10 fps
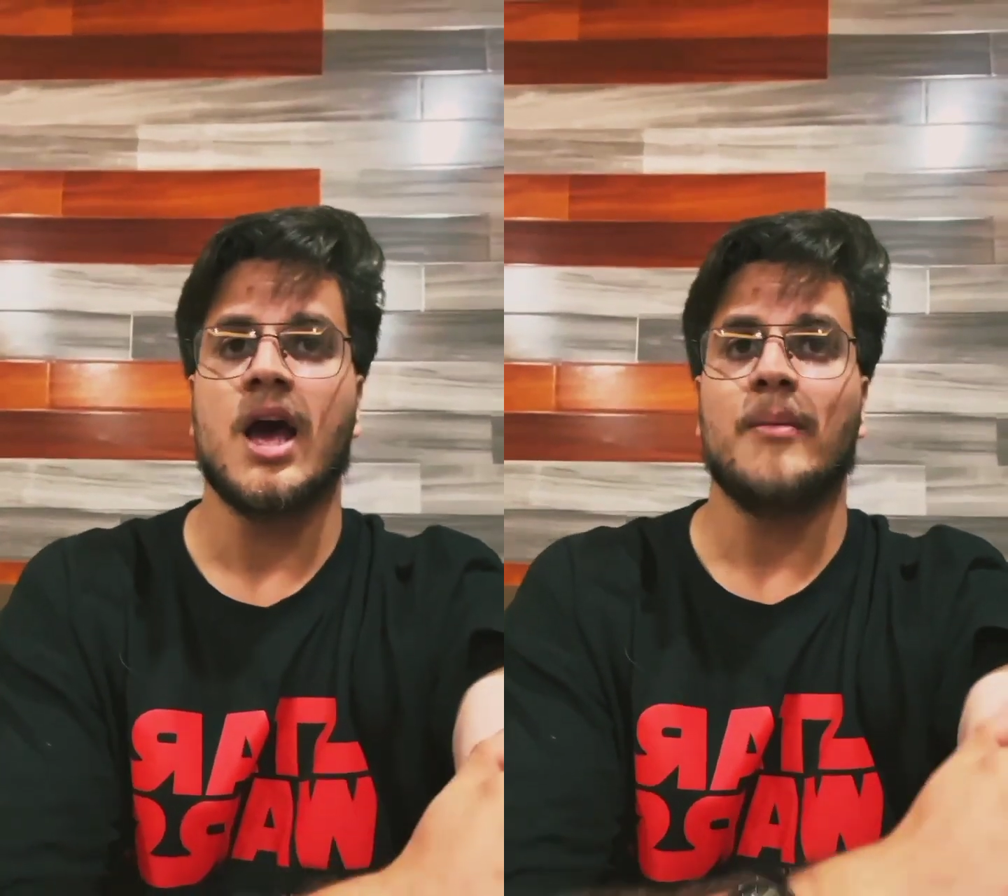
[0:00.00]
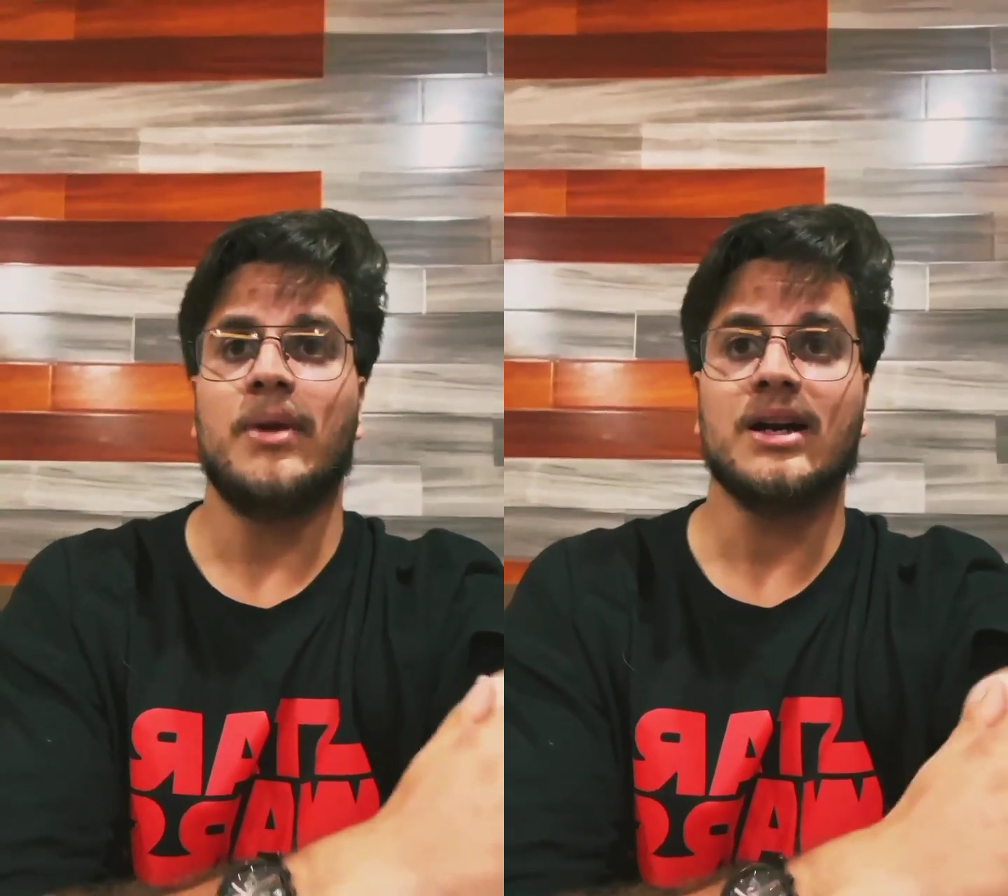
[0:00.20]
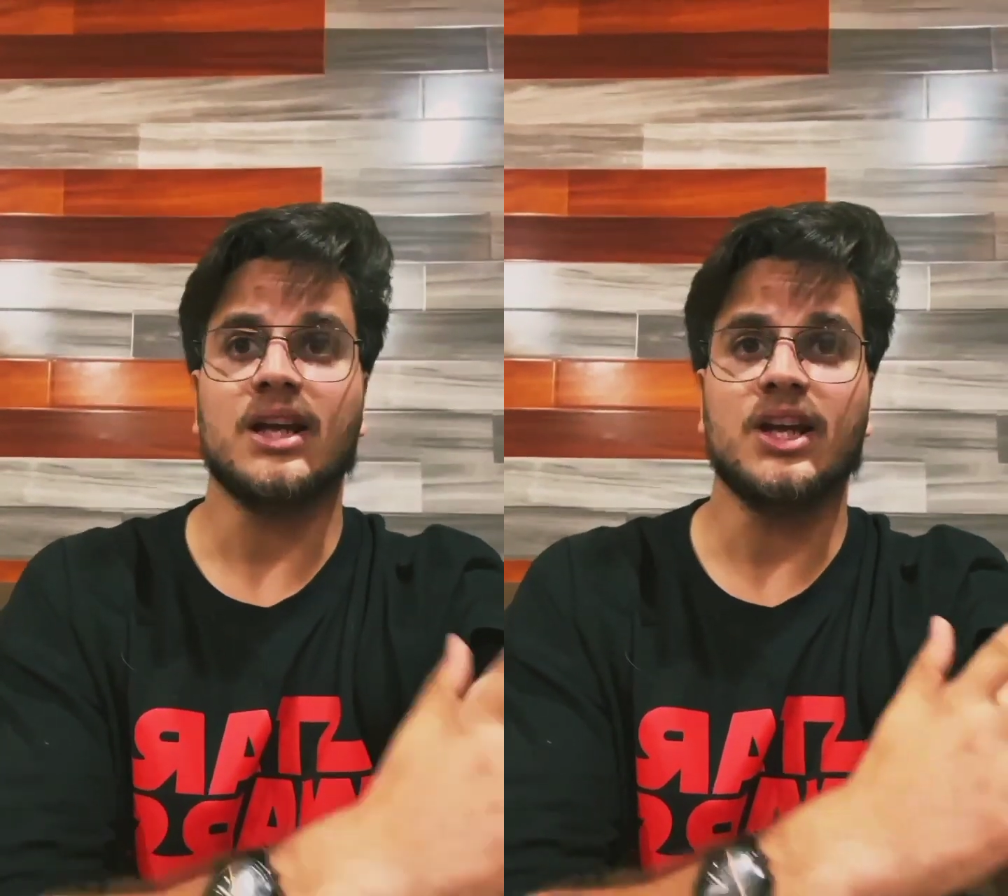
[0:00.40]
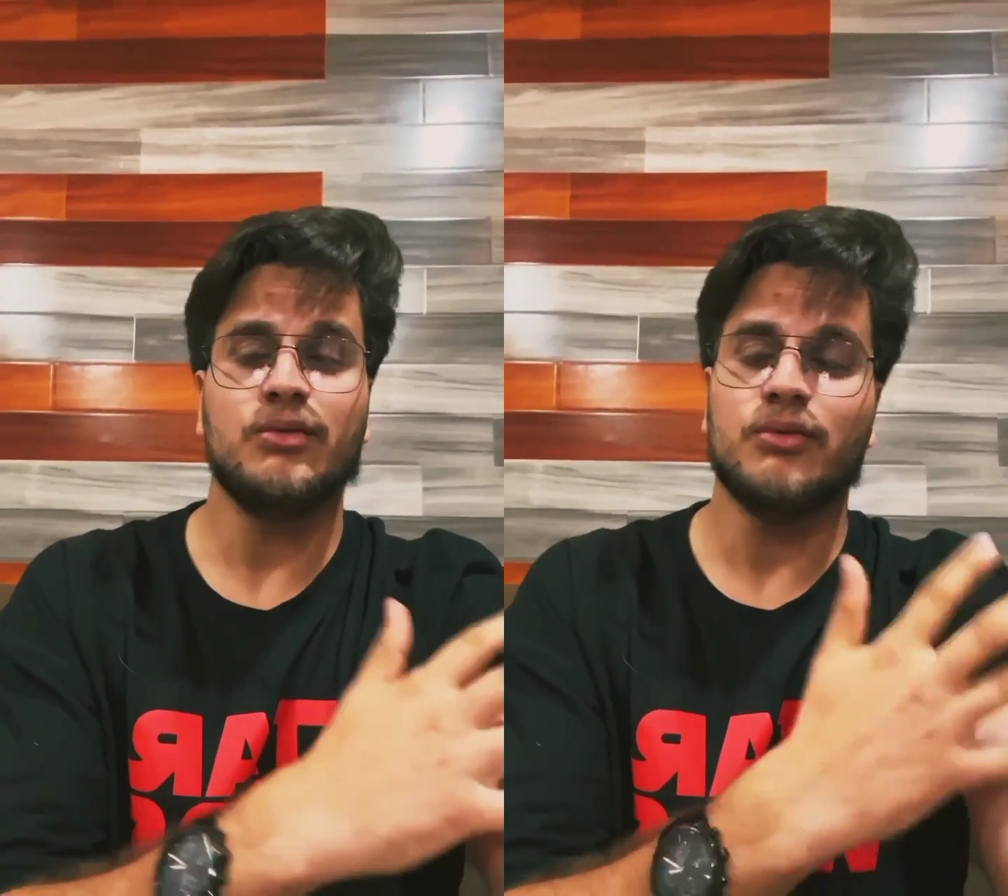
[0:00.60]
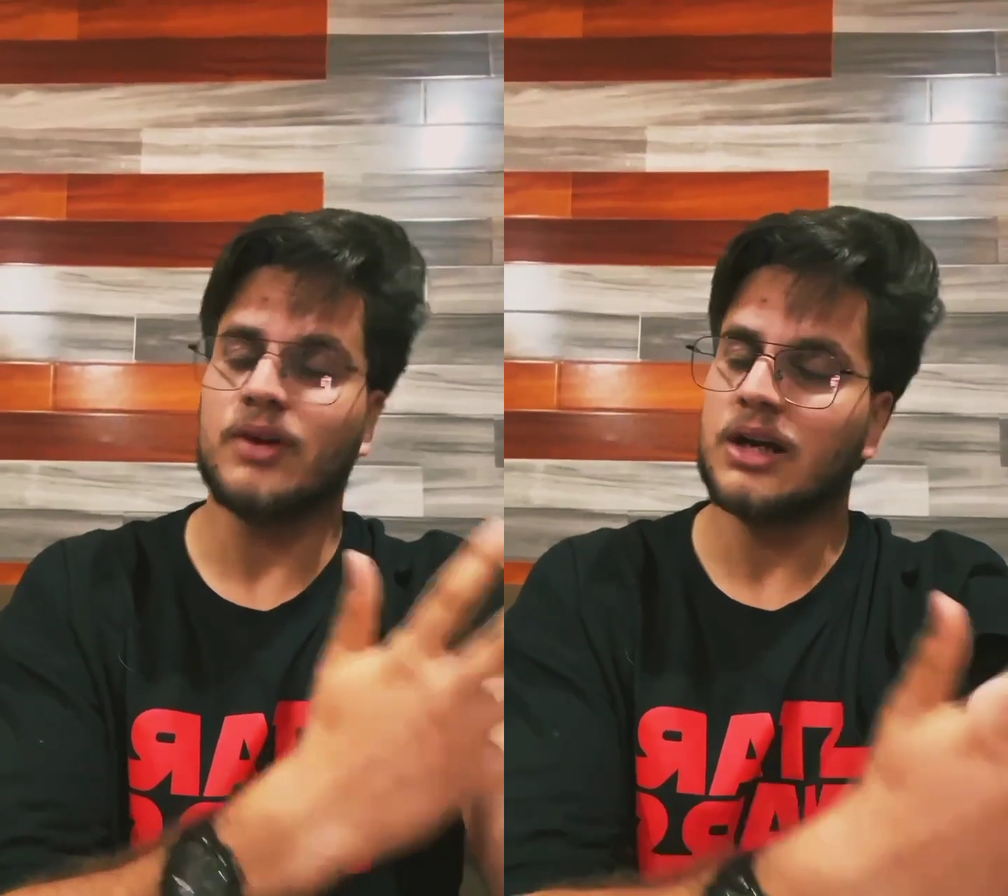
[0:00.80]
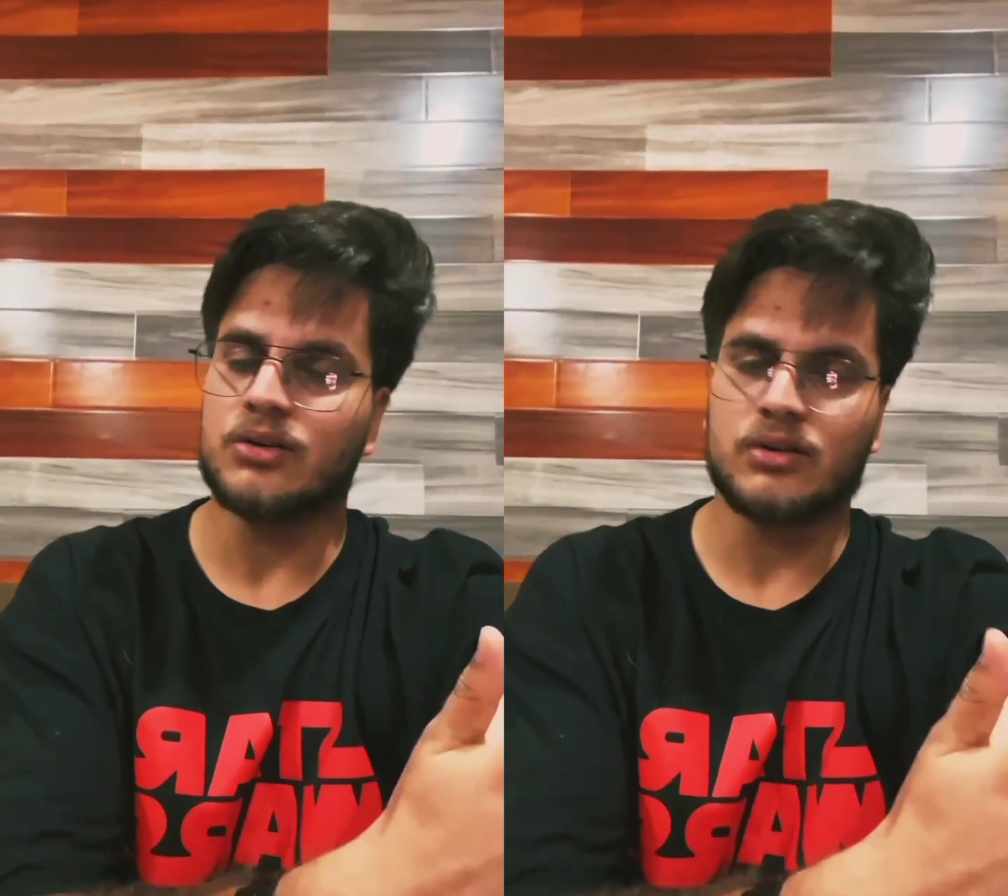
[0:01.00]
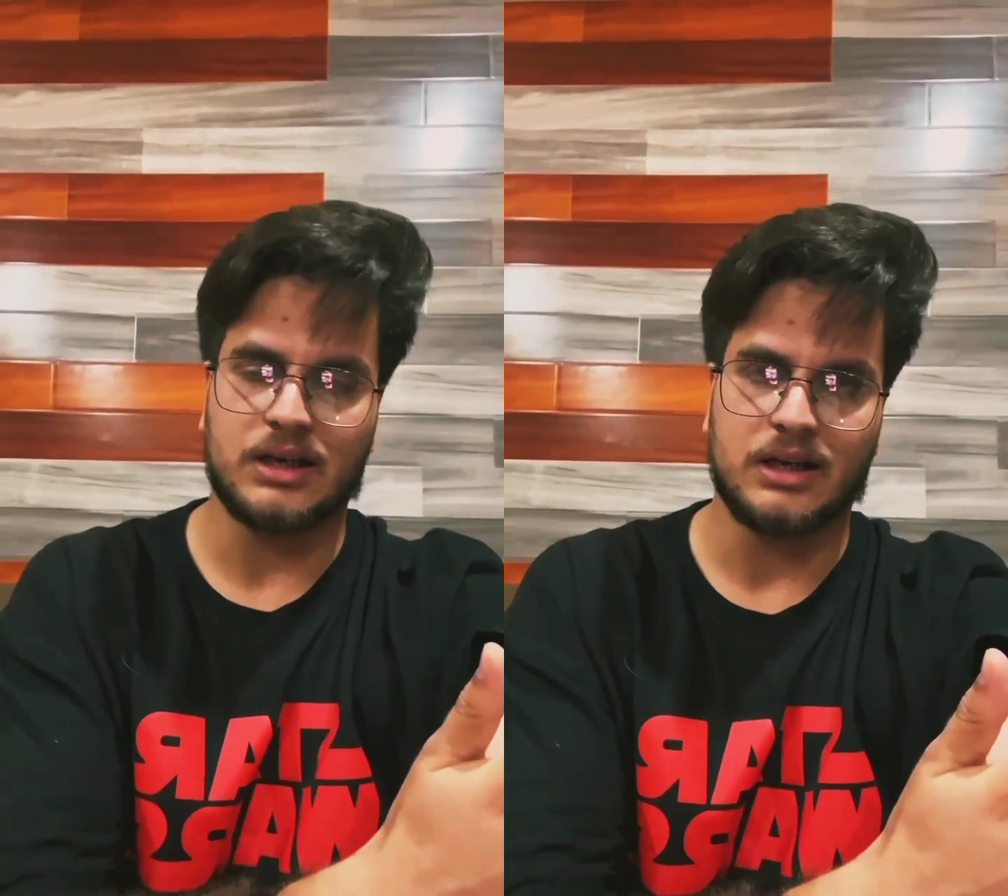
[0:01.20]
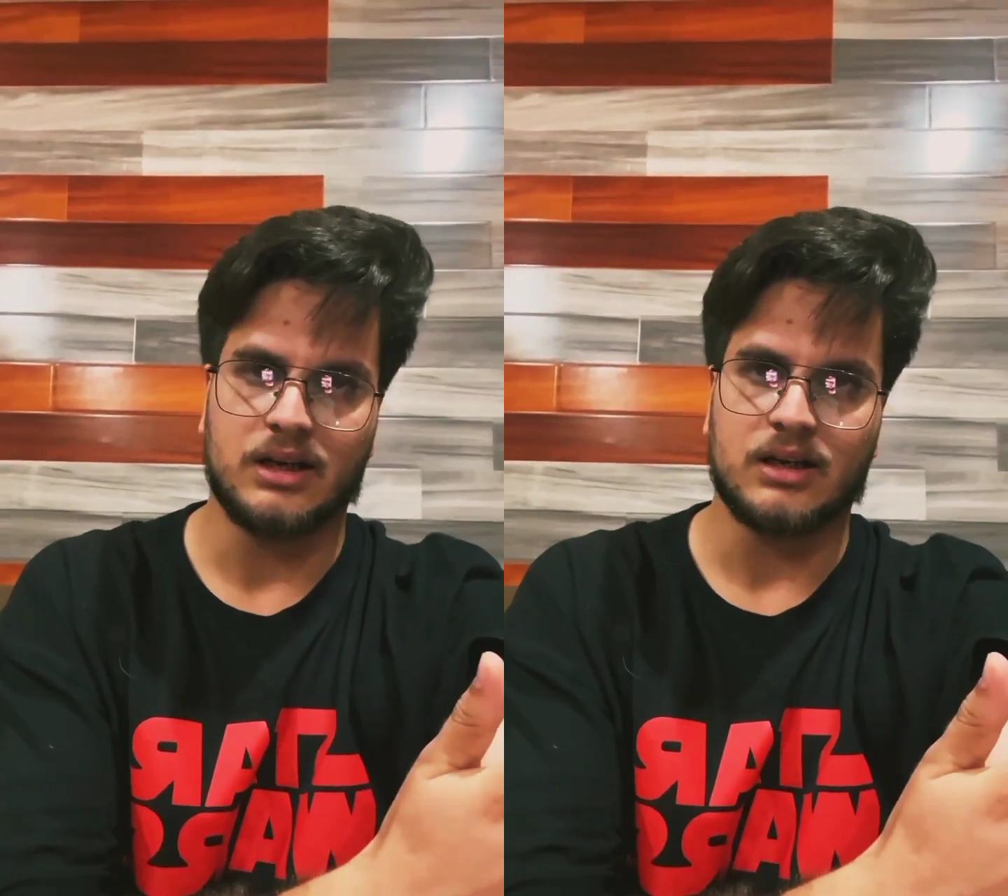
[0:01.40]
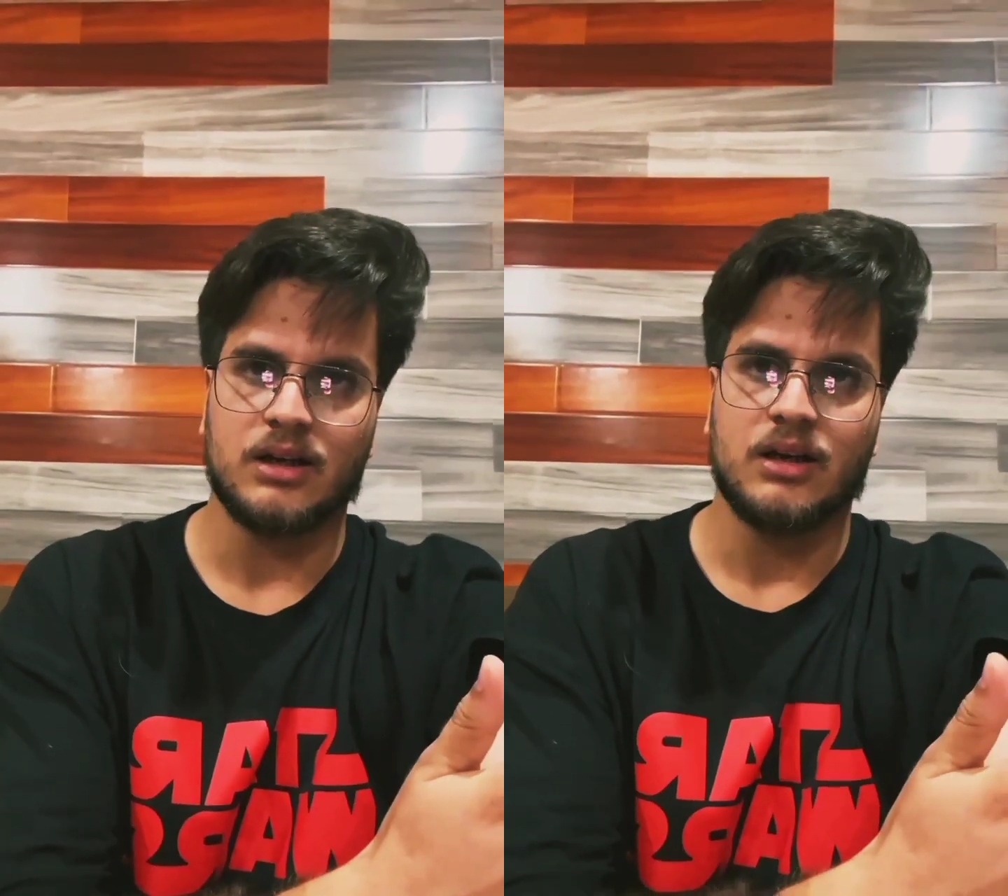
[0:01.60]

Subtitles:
But if you fail to clear it,